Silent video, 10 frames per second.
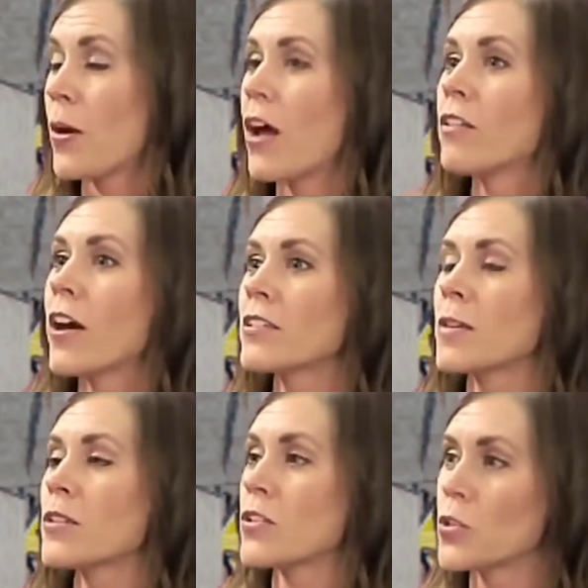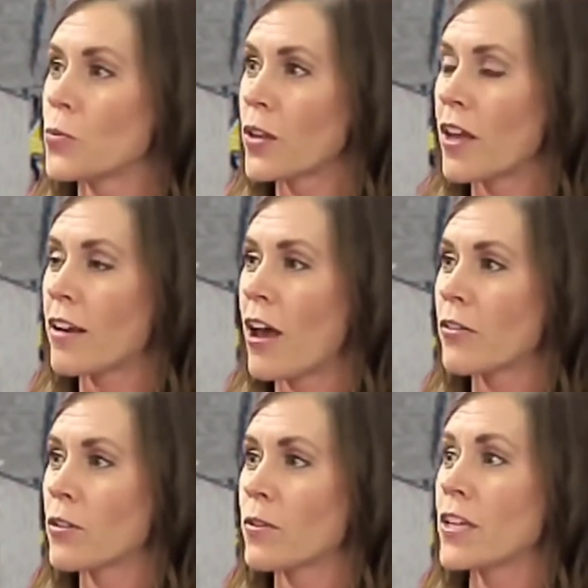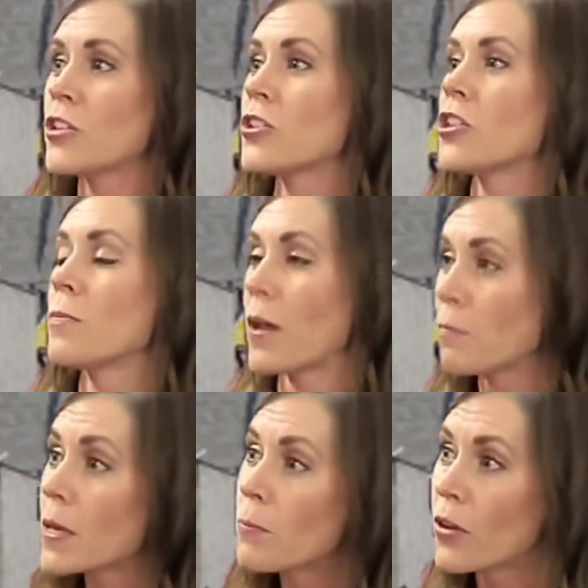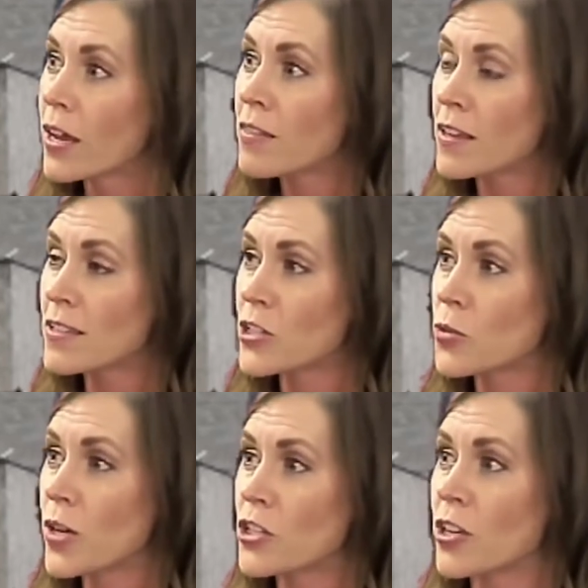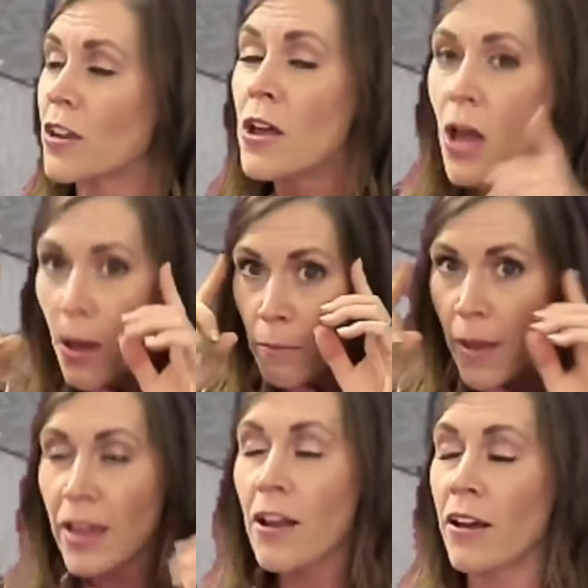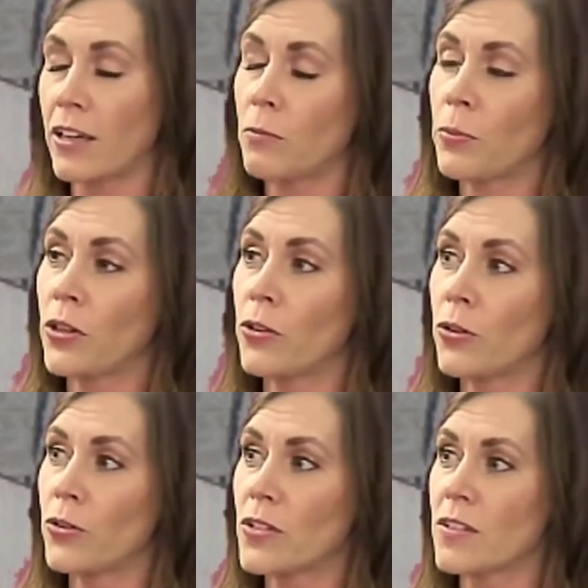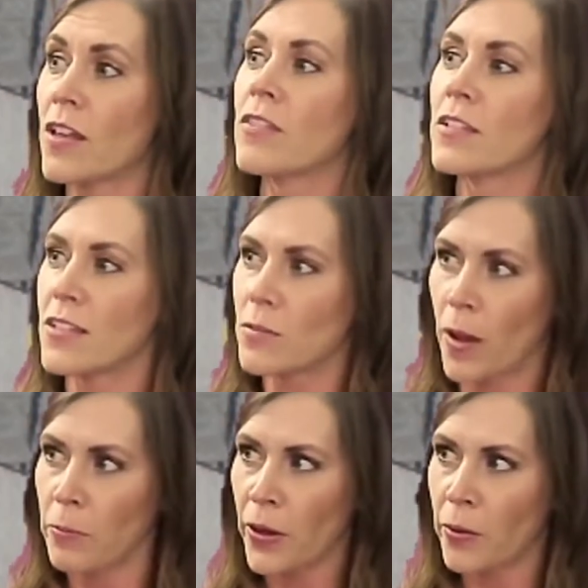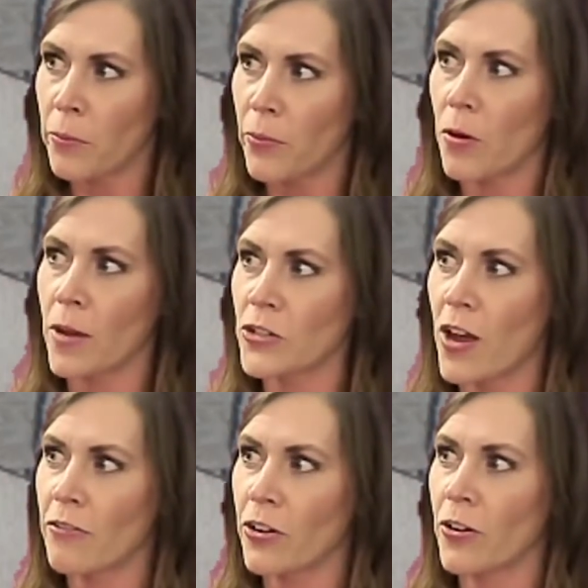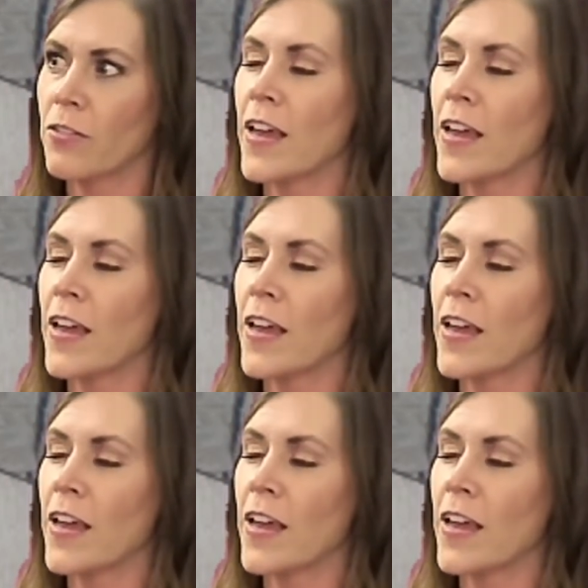but a lot of times it's this really unhealthy relationship, and people in that situation may not compute that this is my pimp or my trafficker. Mm-hmm.